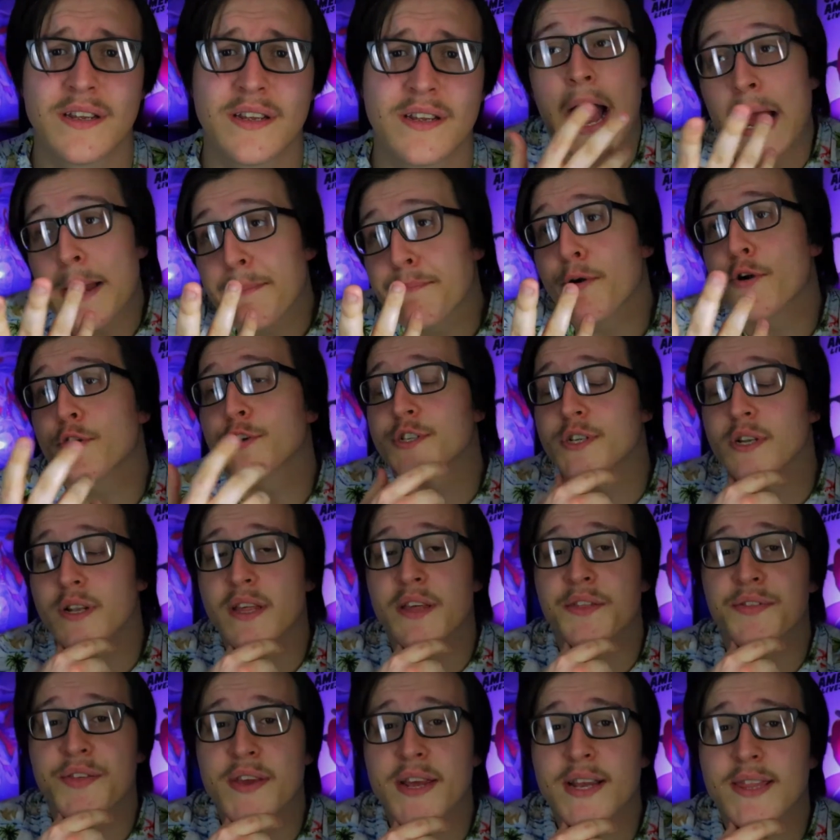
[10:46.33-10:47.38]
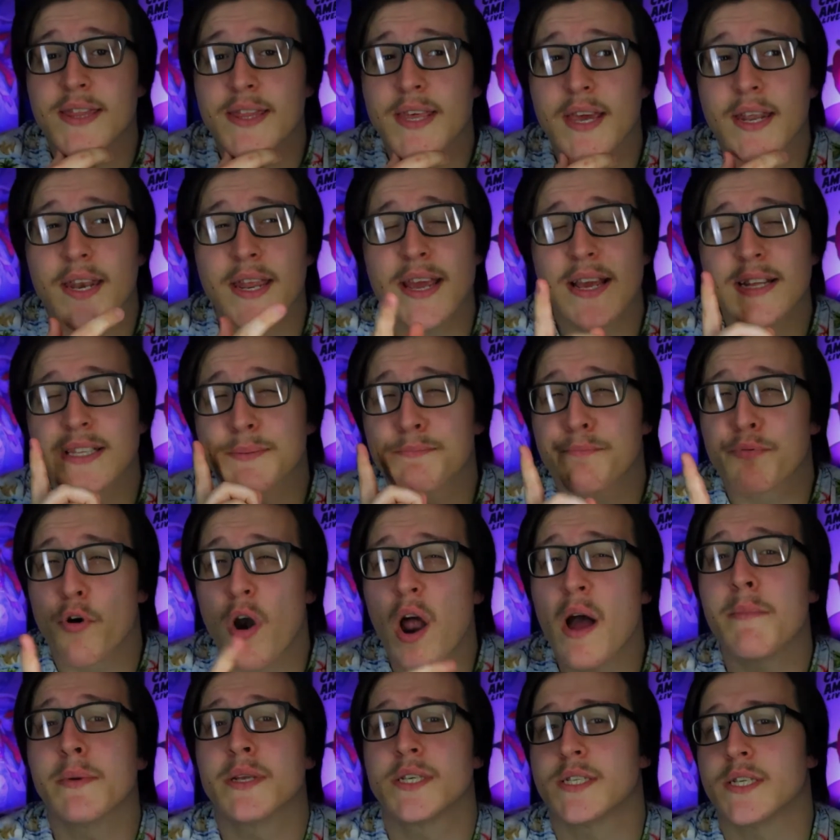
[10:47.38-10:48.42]
I personally think that it's
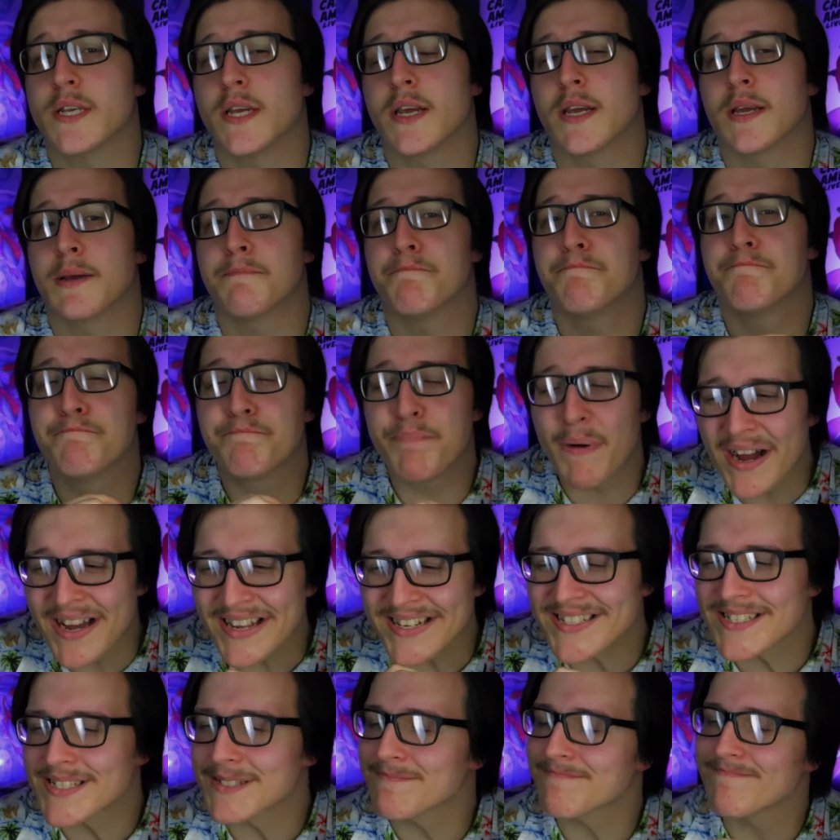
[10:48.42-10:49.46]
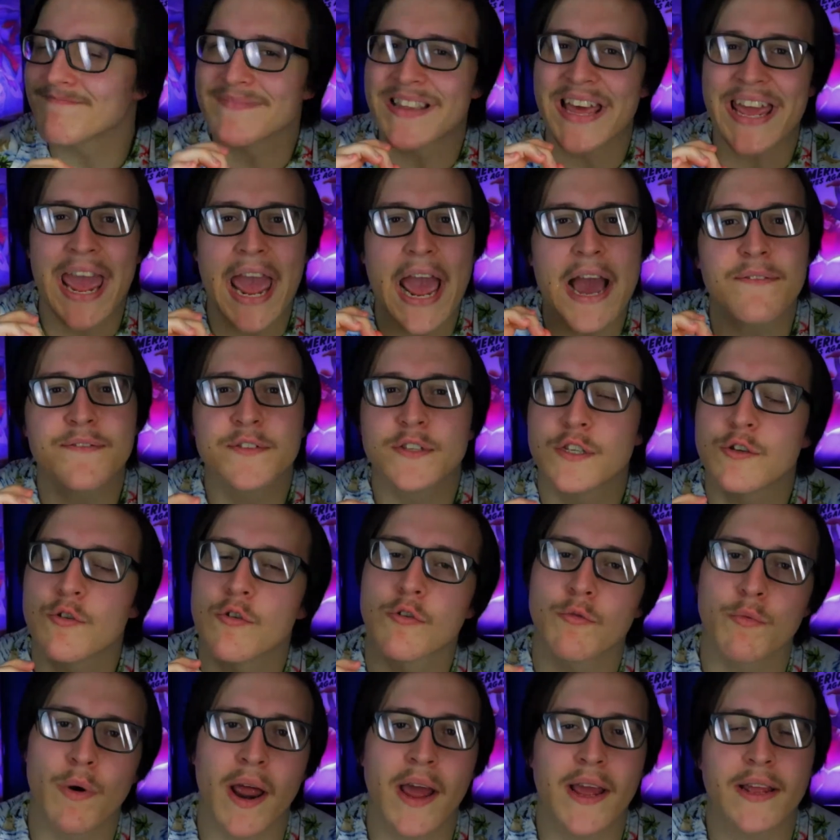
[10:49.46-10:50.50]
promising, but they have to do
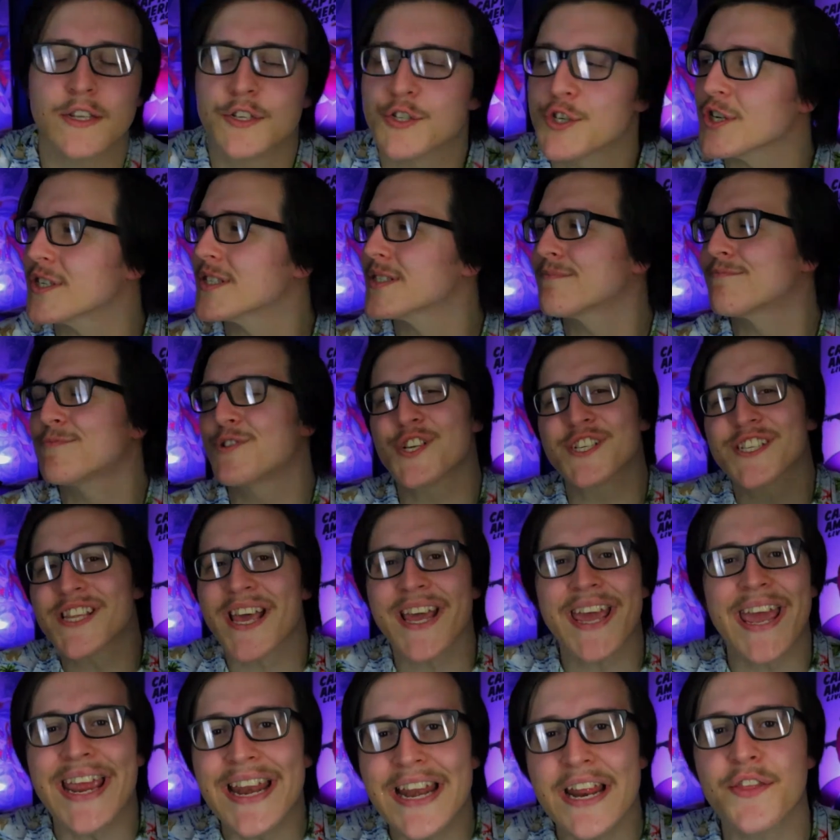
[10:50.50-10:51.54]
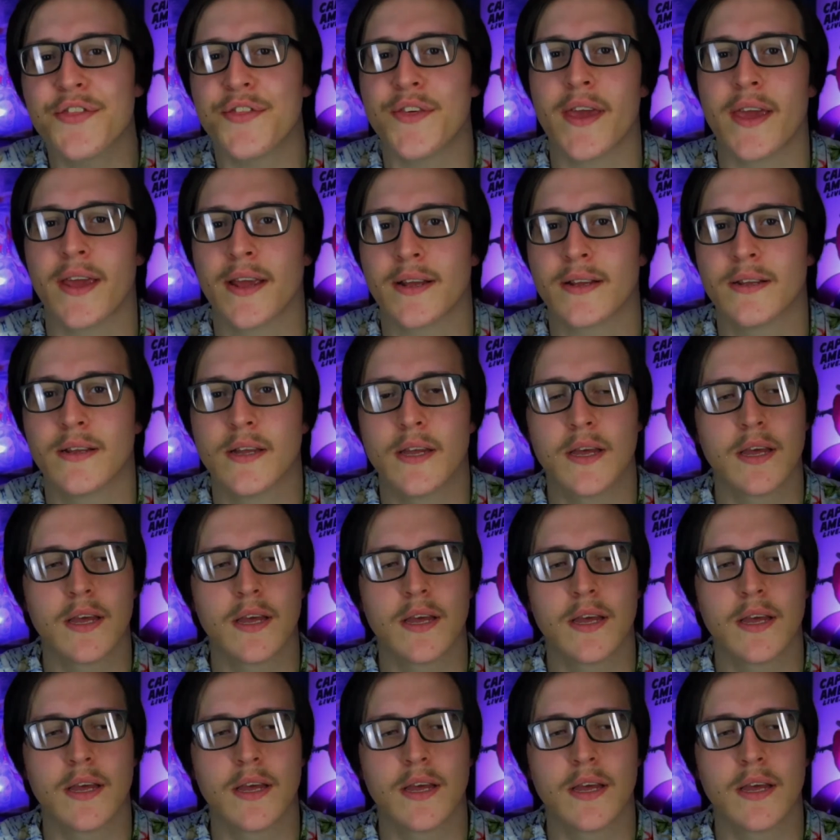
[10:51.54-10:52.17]
it right. Just like anything.